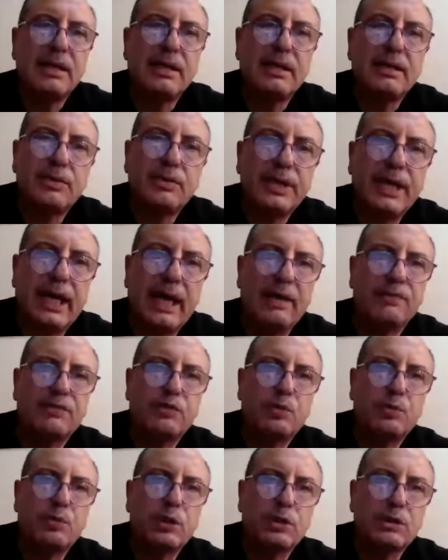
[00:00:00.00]
we have
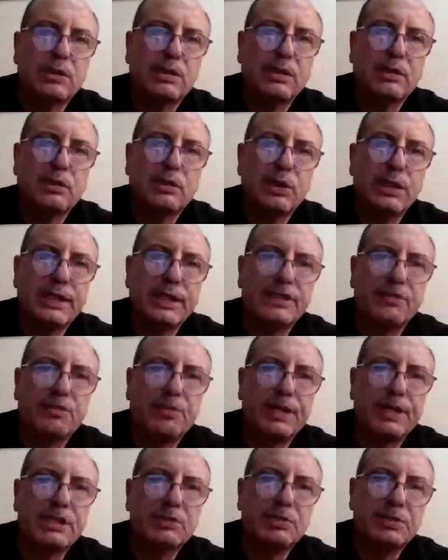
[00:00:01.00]
to put the collective
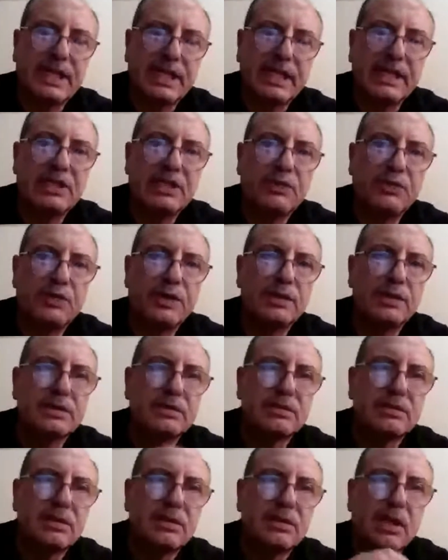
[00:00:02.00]
punishment and the different
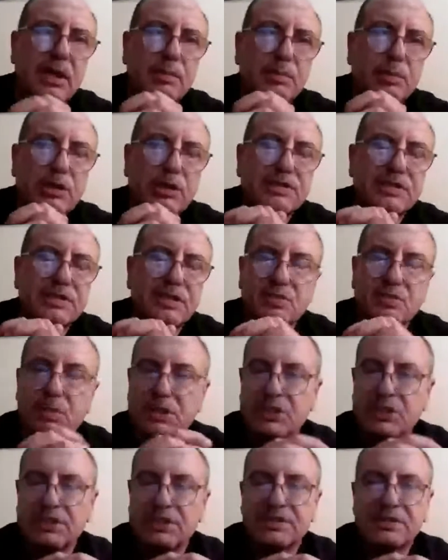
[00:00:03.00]
policies,
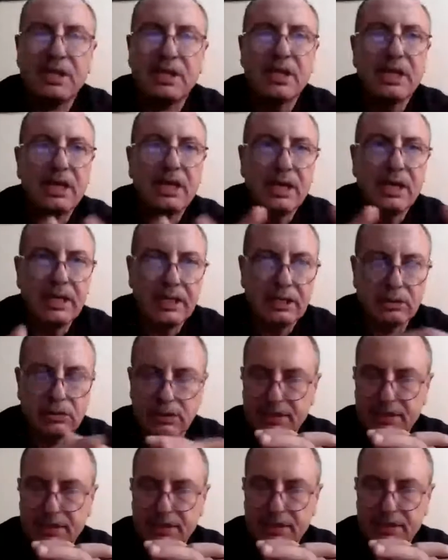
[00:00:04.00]
measures in a
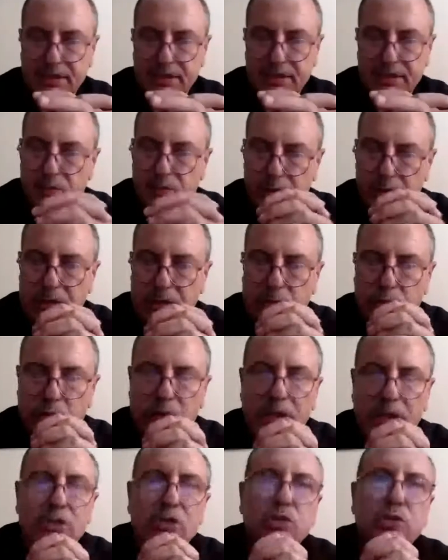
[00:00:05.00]
context. And when
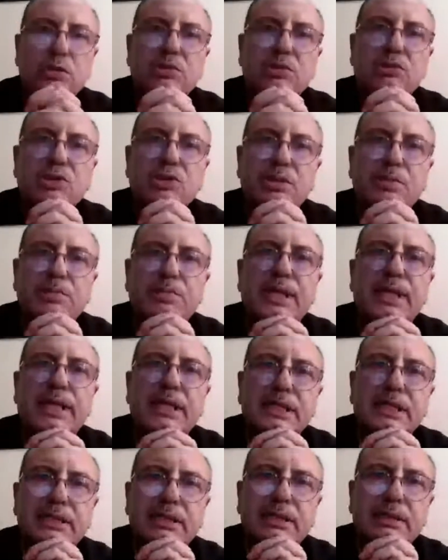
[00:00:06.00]
one should return back a
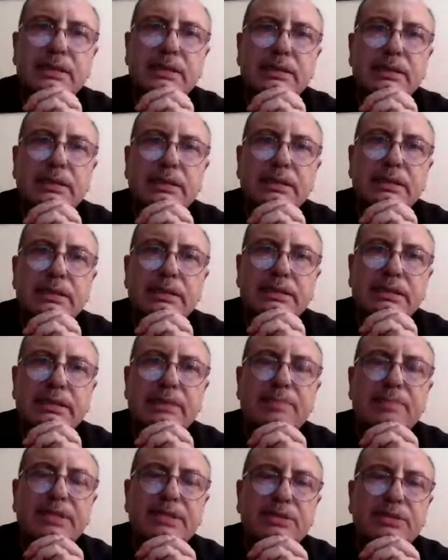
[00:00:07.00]
little
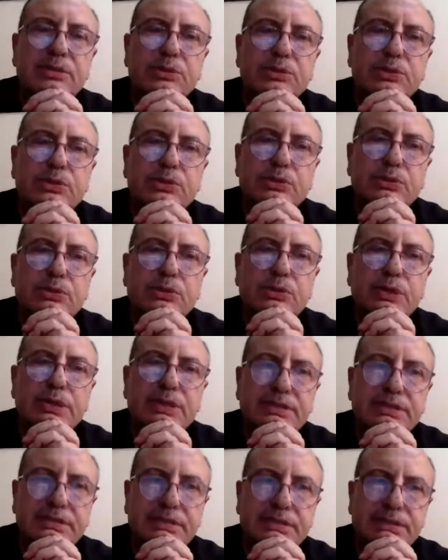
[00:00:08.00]
bit to
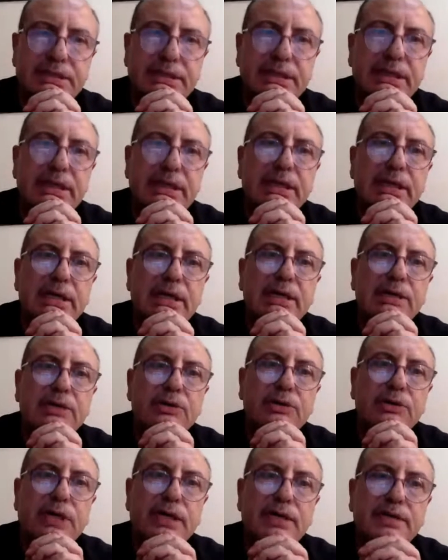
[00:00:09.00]
history. You know,
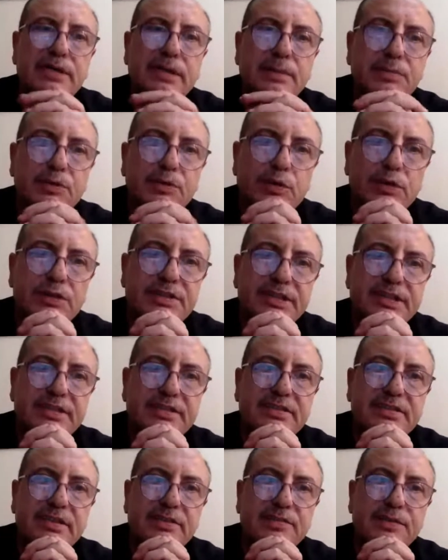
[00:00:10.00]
Gaza before
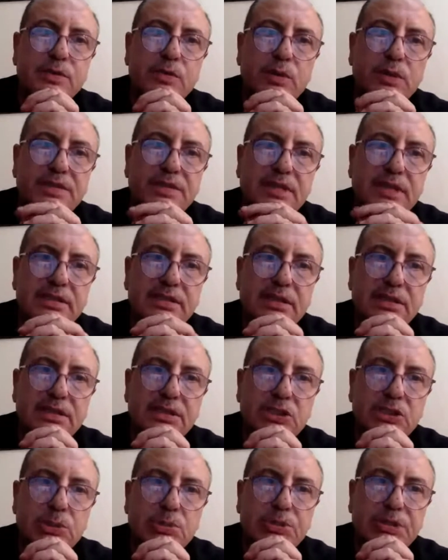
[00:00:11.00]
1967 was under the
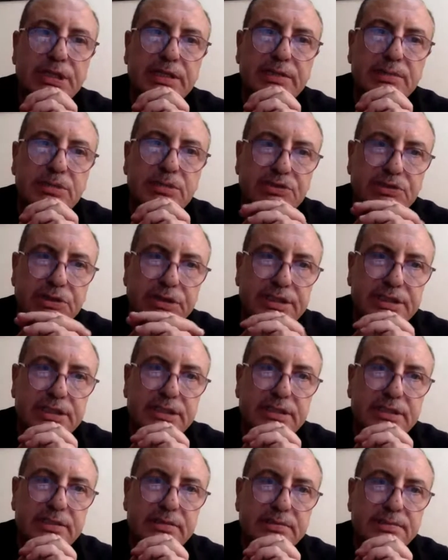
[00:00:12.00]
Egyptian
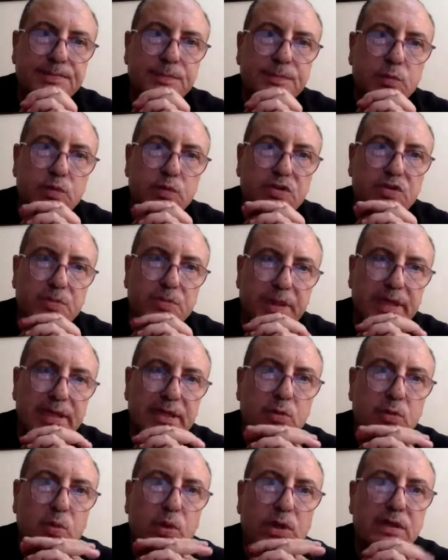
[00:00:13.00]
administration. West Bank
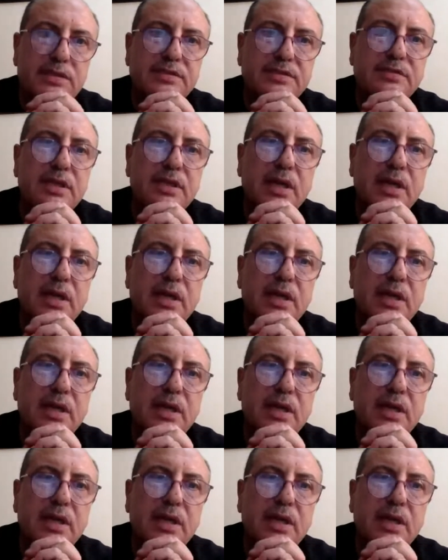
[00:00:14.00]
was